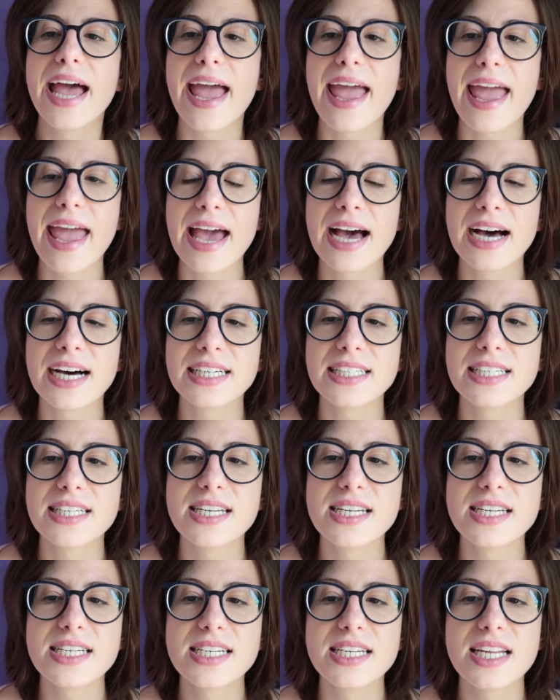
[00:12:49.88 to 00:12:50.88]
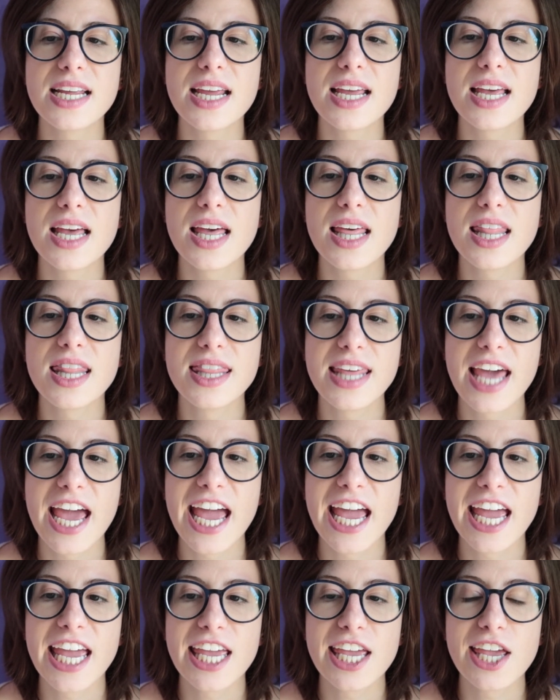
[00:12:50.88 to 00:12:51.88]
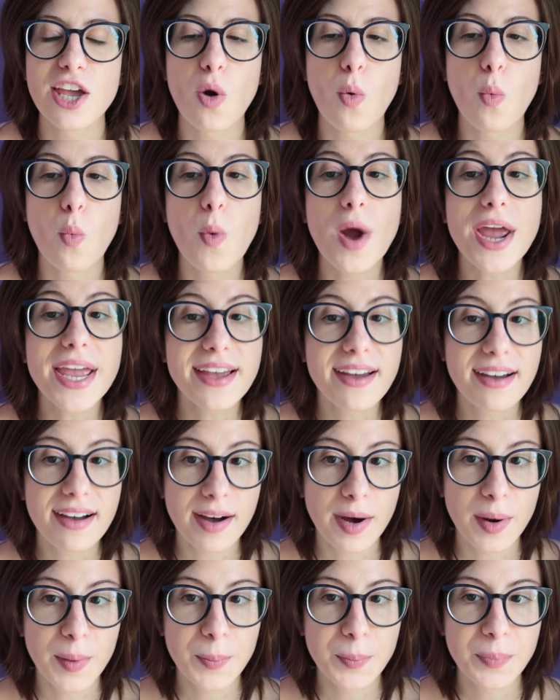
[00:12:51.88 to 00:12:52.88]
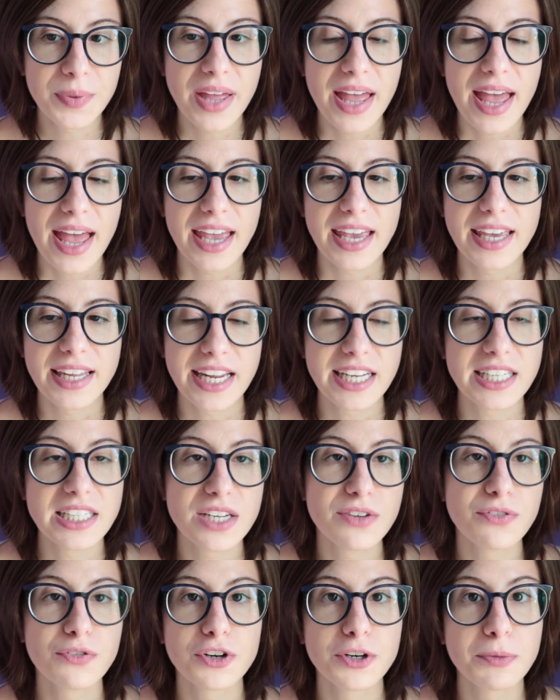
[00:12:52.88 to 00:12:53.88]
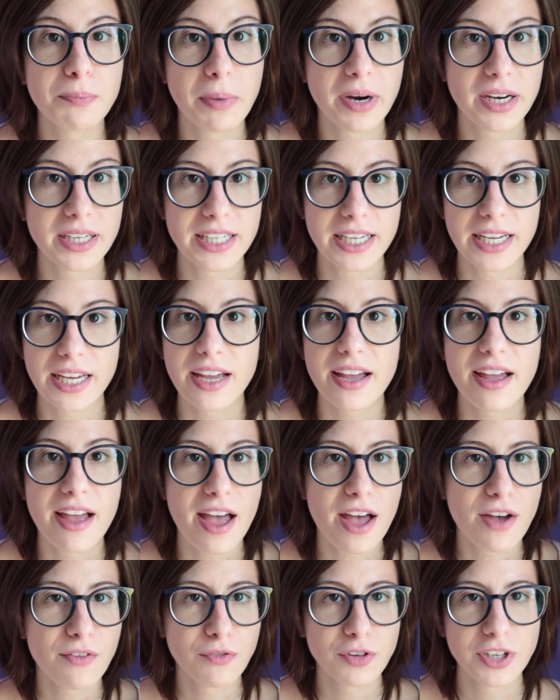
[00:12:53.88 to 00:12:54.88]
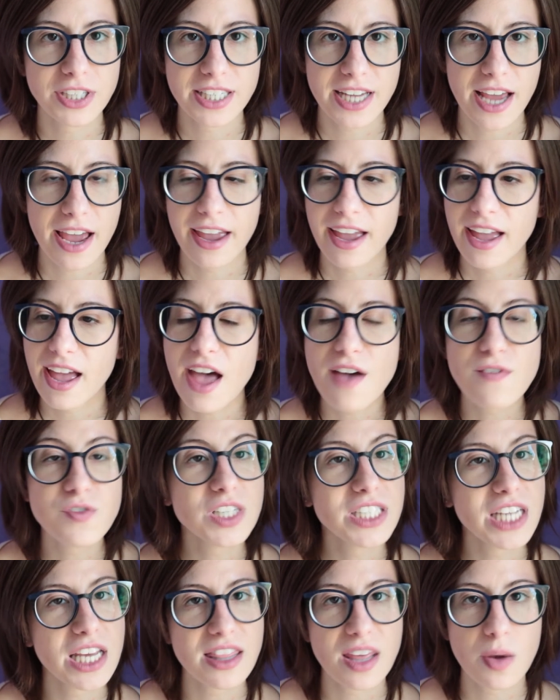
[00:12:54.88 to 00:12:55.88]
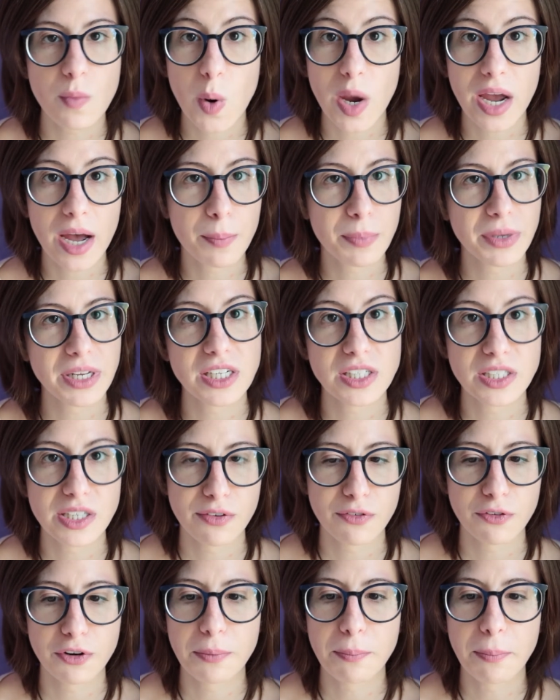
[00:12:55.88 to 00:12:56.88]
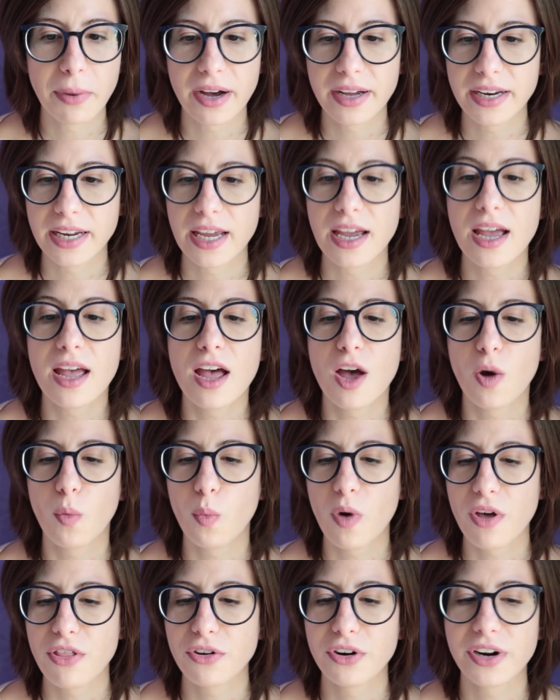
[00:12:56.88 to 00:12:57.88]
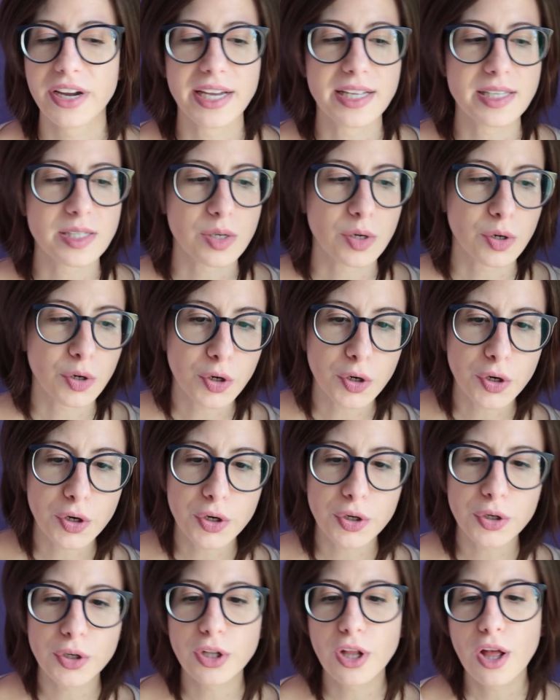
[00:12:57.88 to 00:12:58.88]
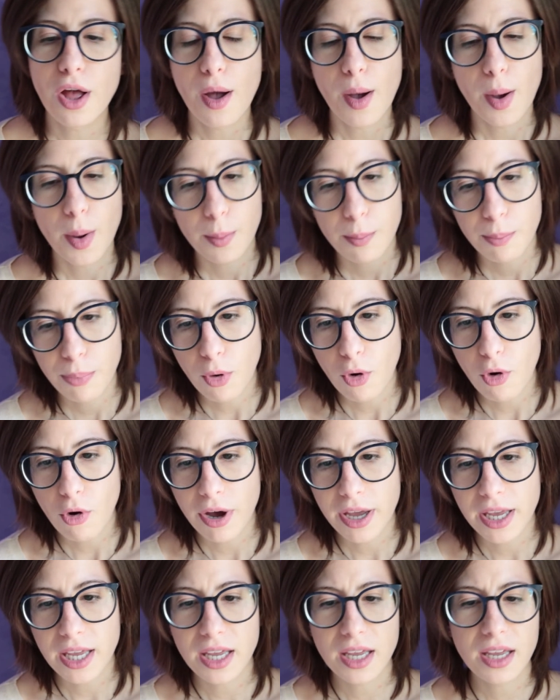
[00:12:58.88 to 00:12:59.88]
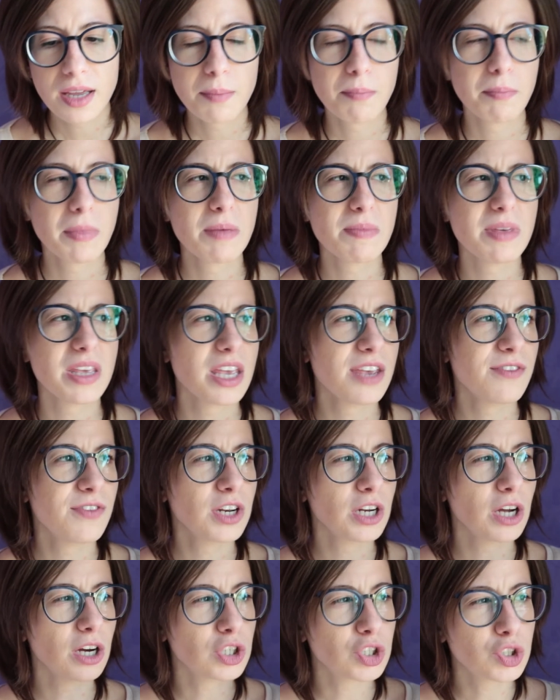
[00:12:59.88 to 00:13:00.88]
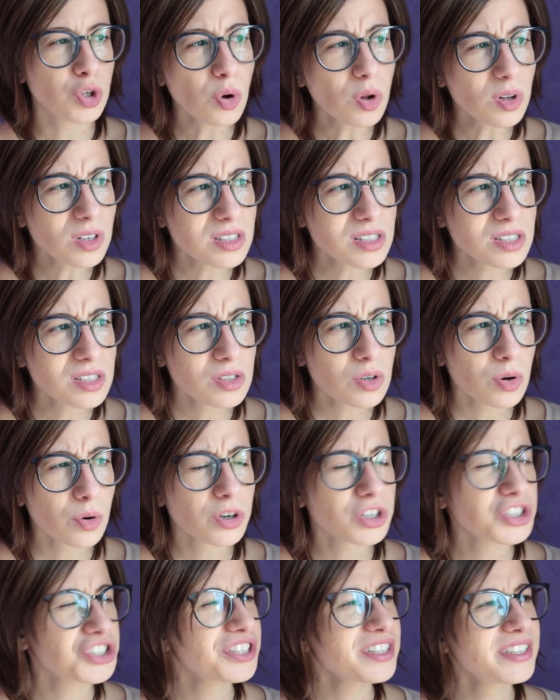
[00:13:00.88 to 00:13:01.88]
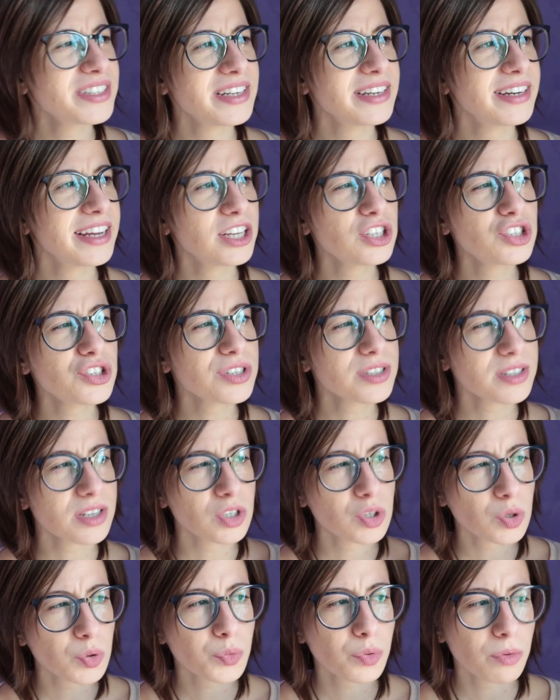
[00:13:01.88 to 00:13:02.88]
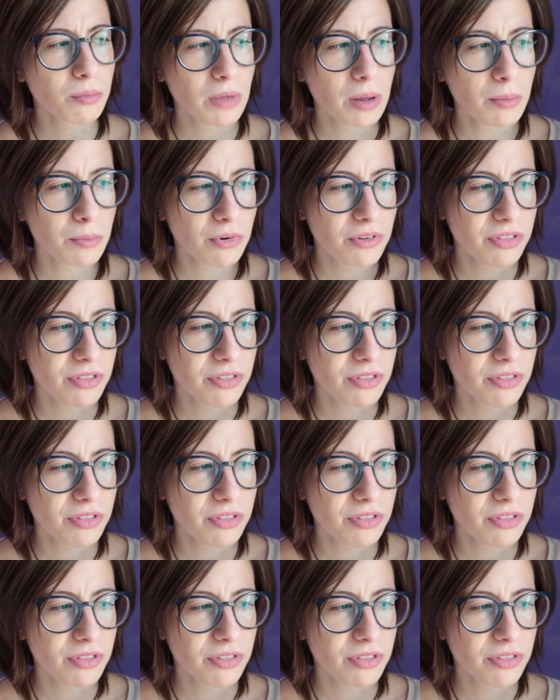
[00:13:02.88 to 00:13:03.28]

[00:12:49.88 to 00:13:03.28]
and they wake up in a different body every day. Every day they wake up in a different body, whether it's a girl, a boy, maybe even adults or just teenagers. I don't remember